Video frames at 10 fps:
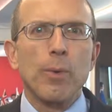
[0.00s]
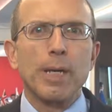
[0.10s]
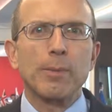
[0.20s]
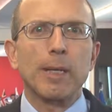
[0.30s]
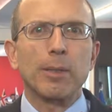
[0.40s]
we
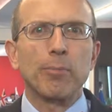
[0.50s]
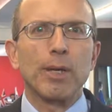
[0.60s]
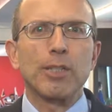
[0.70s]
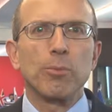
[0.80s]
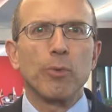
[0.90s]
expect the
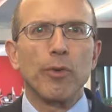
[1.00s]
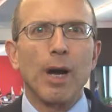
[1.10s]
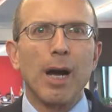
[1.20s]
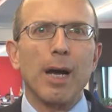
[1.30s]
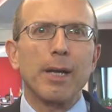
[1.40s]
price to move
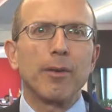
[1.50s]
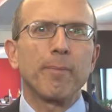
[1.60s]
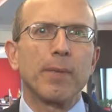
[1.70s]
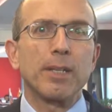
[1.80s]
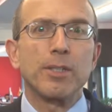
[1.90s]
higher
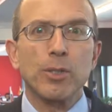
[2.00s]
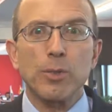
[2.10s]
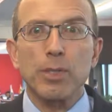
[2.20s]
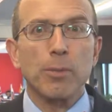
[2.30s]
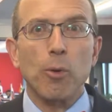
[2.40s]
as
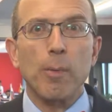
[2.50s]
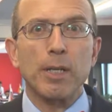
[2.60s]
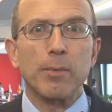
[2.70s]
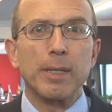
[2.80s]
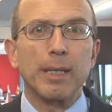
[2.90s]
soon as the
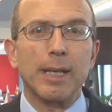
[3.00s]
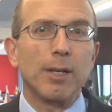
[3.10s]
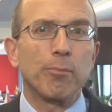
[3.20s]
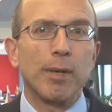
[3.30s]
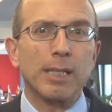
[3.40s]
momentum
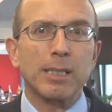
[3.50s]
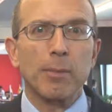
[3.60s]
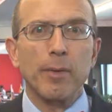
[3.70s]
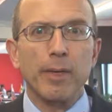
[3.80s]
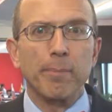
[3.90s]
indicator breaks
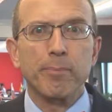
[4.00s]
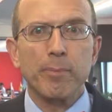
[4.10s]
above it.